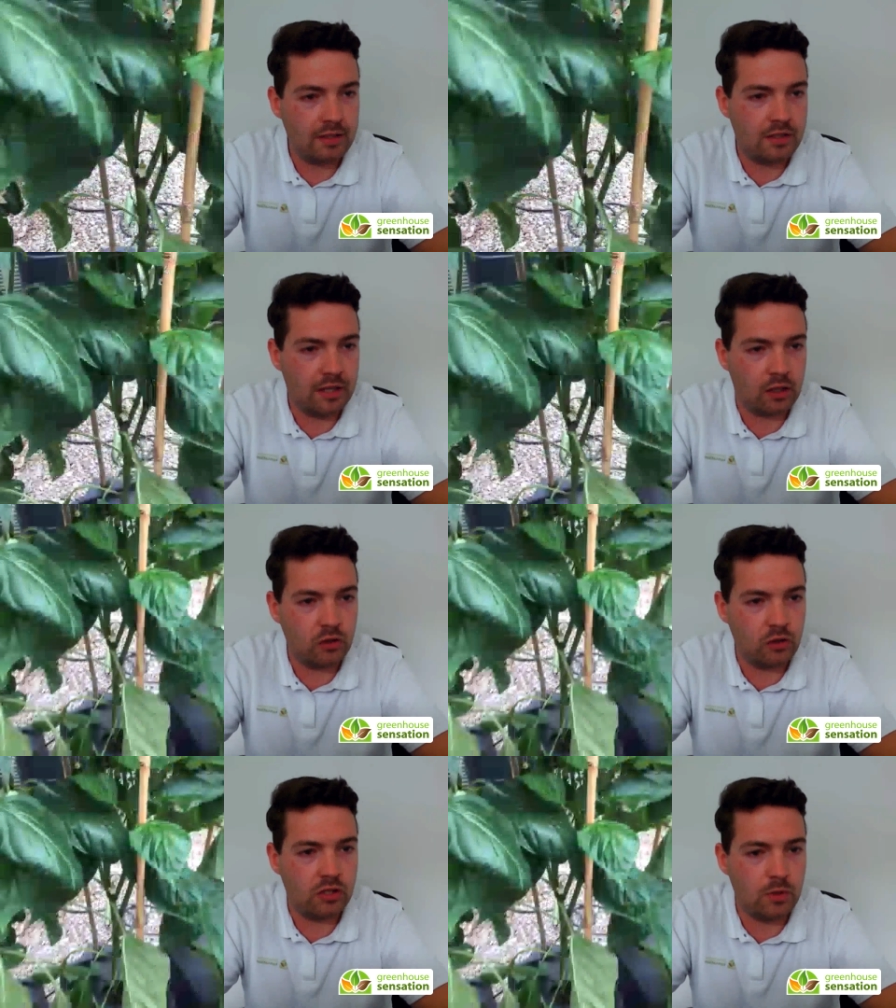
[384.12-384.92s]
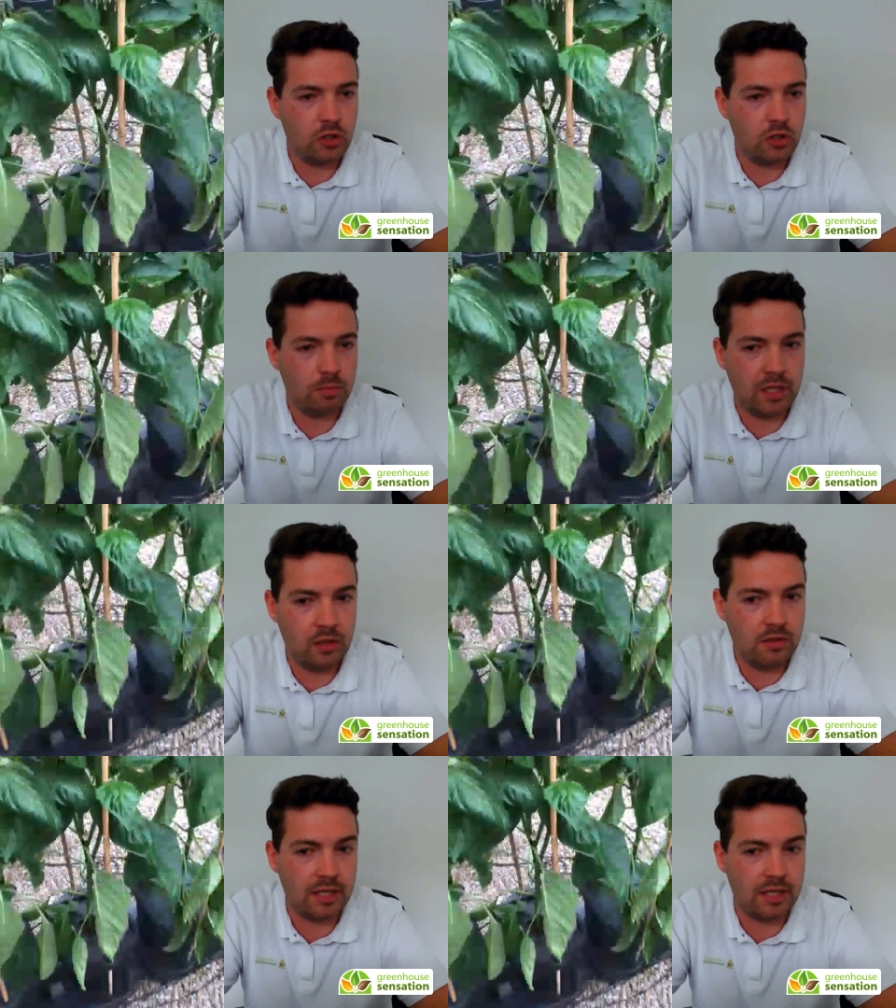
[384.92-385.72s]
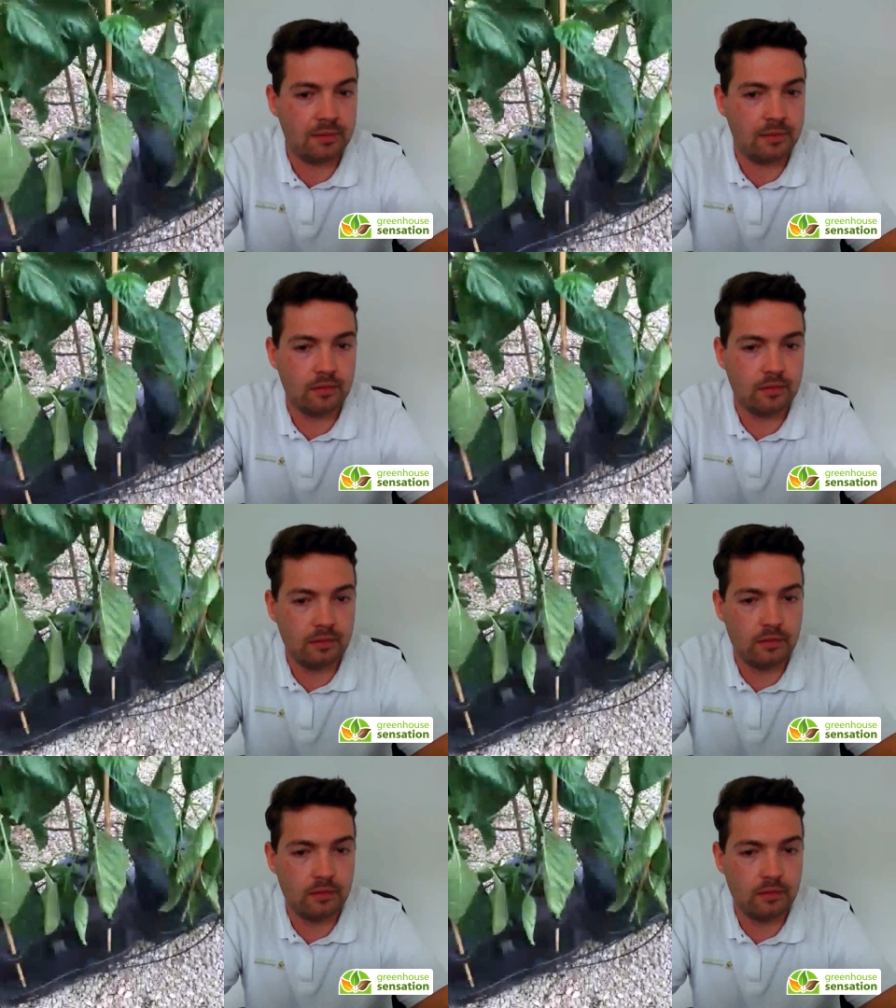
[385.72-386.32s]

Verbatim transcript: rates that customers should be using?